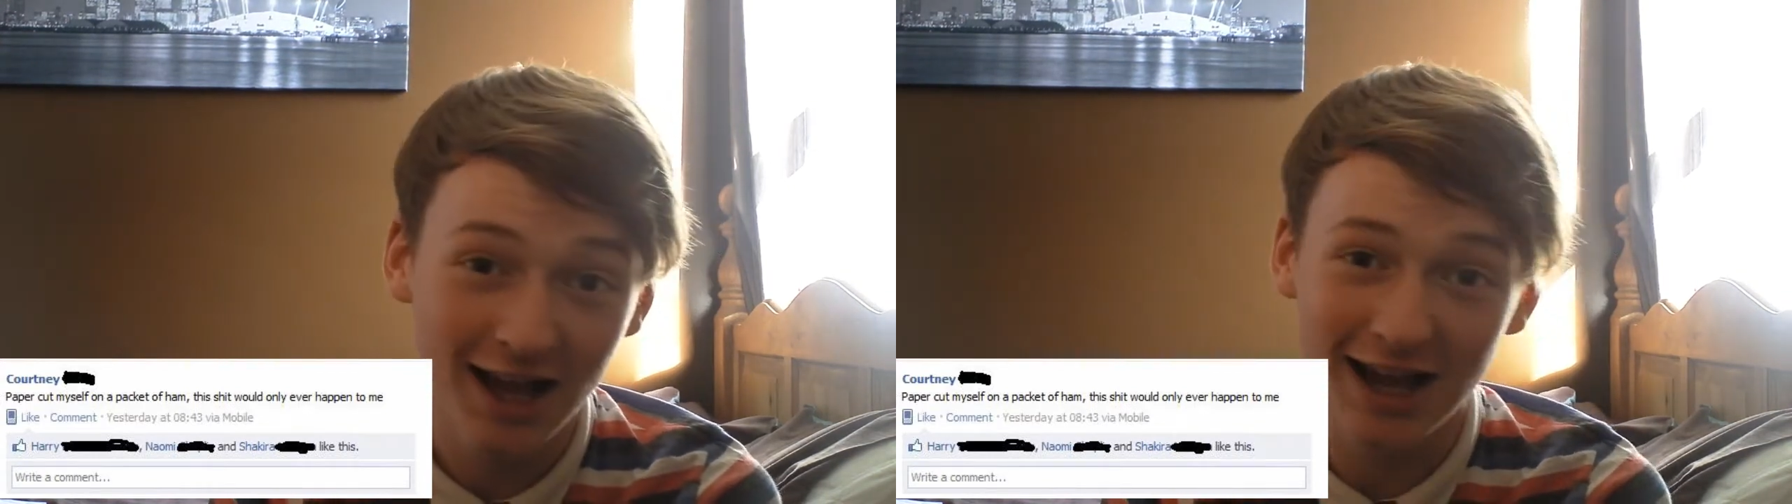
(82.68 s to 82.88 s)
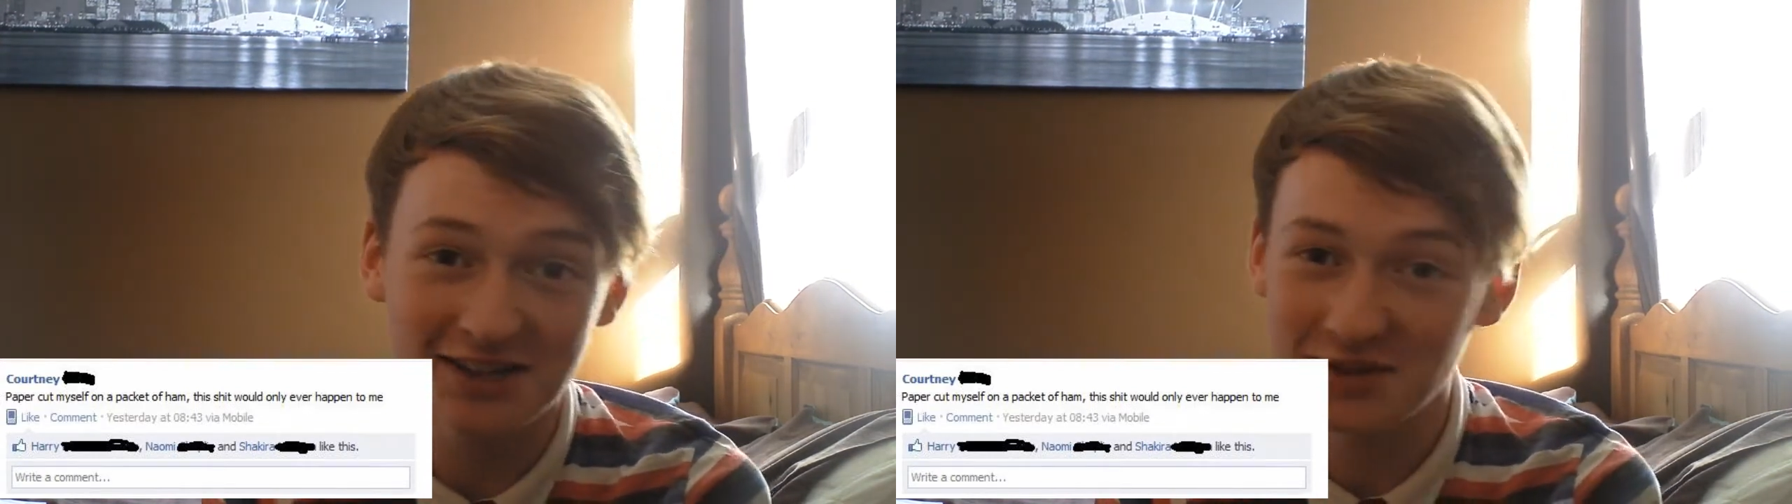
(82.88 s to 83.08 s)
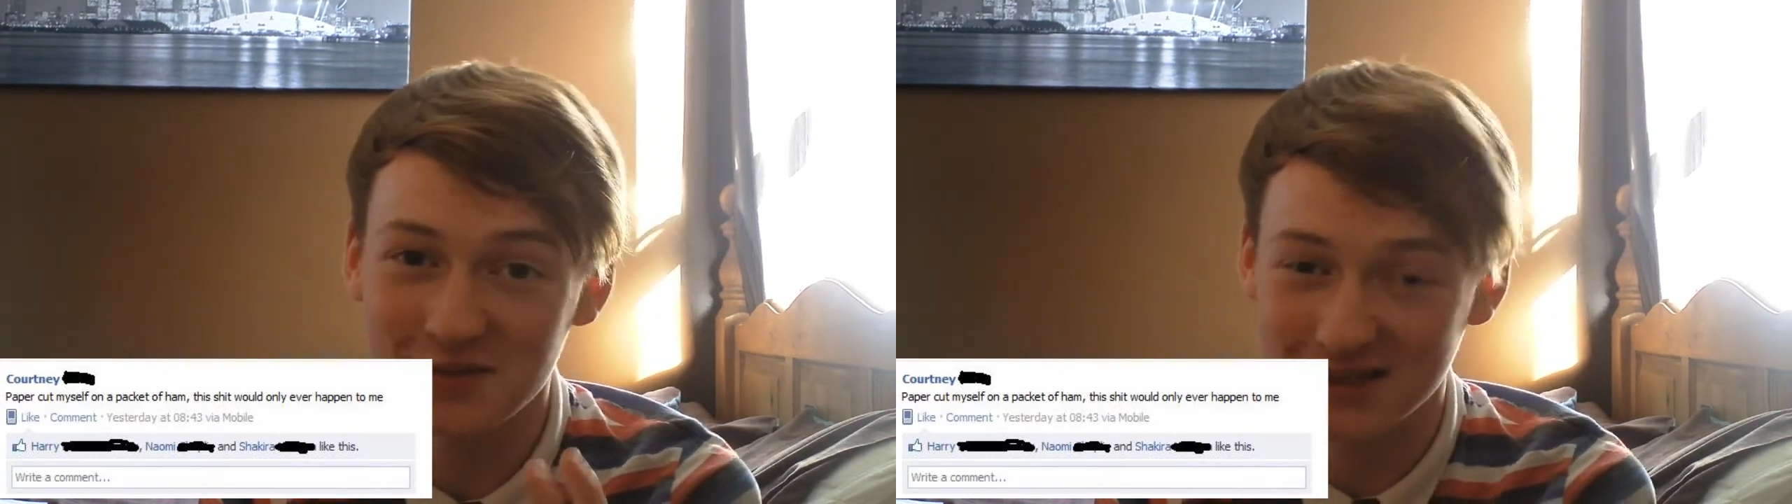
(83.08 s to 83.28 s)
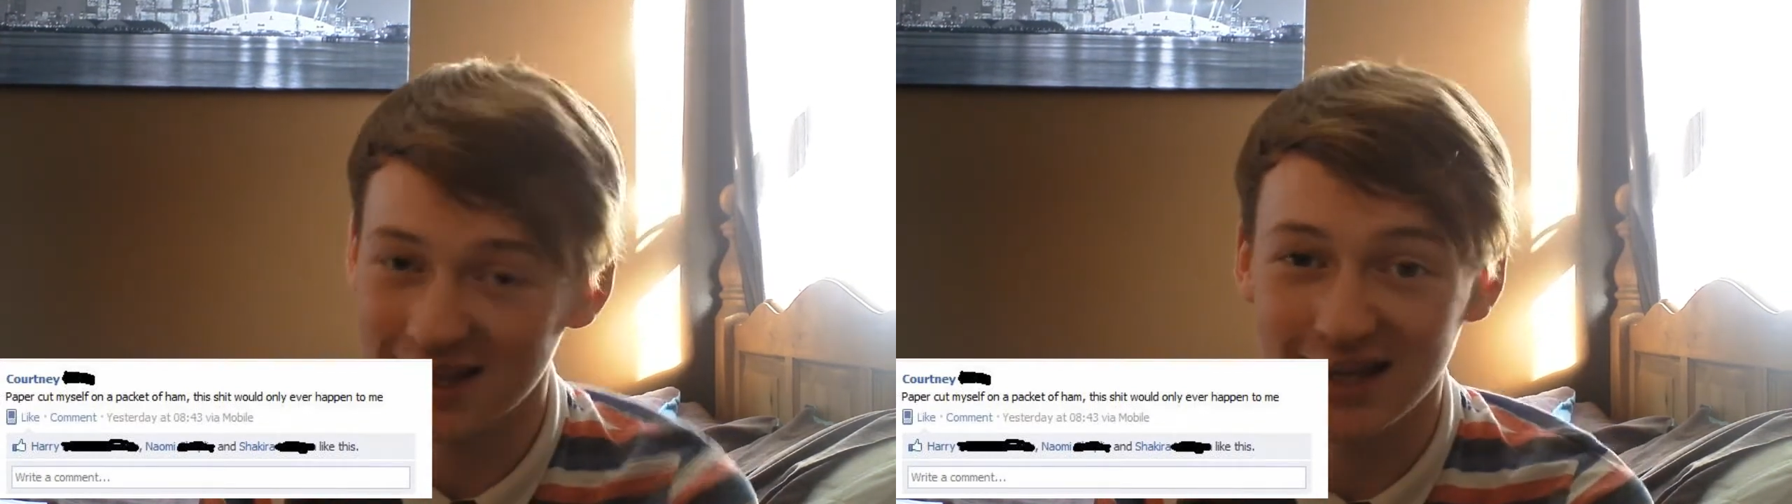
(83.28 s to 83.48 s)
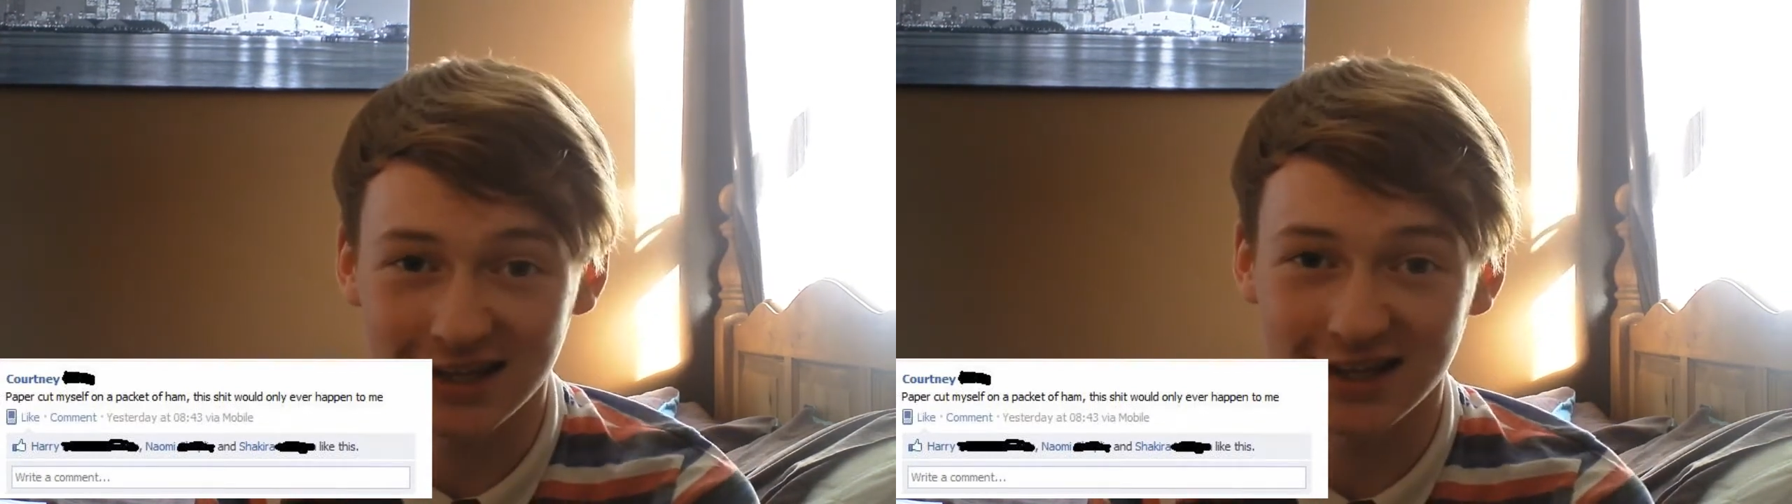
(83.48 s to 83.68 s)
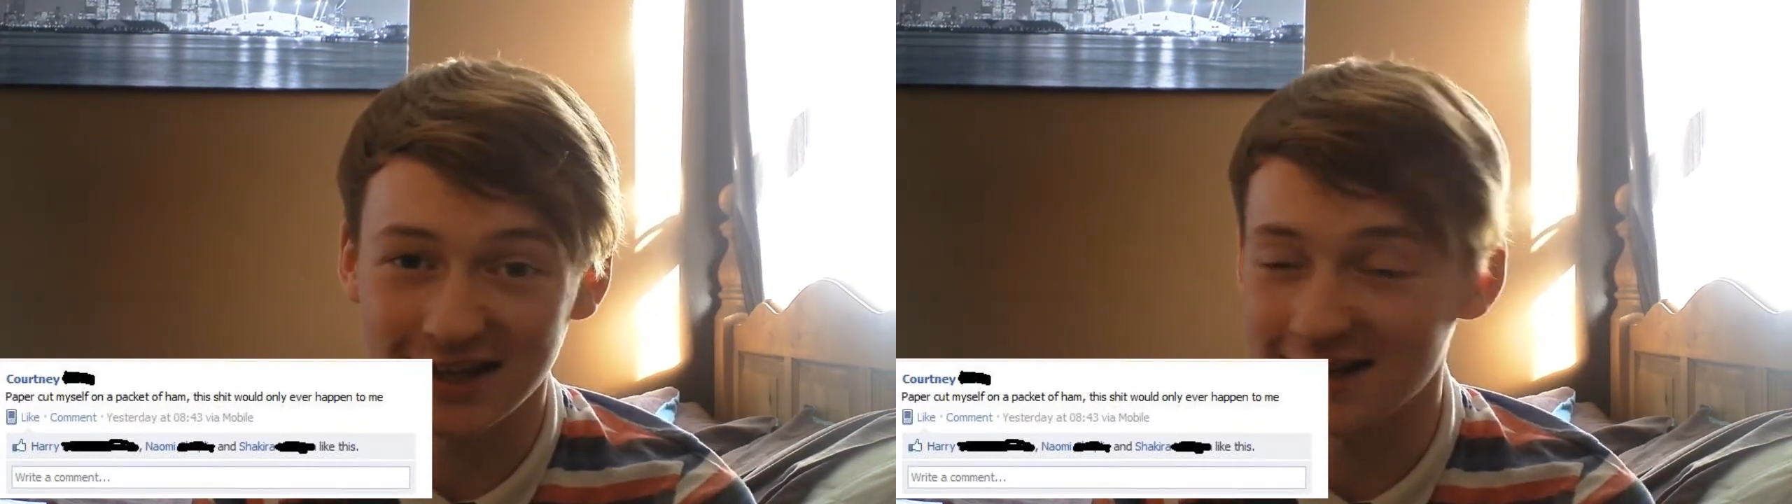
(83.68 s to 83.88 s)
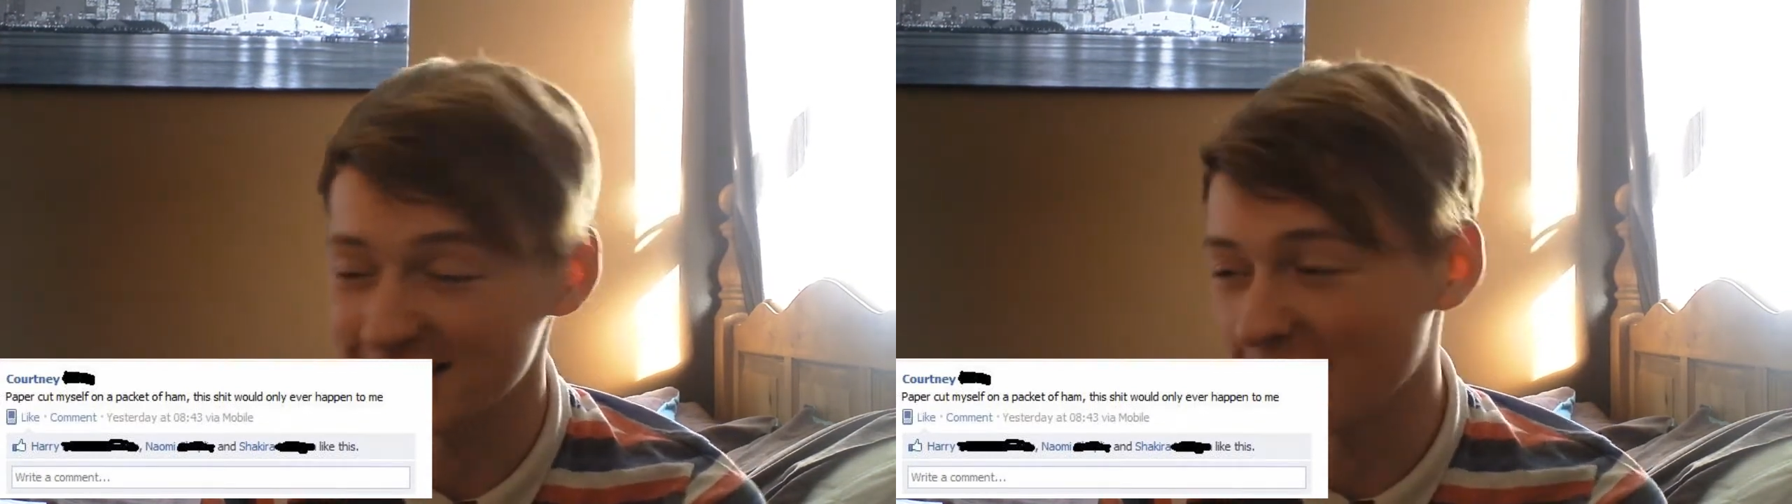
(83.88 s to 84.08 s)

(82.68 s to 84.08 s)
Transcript: As I'm saying these,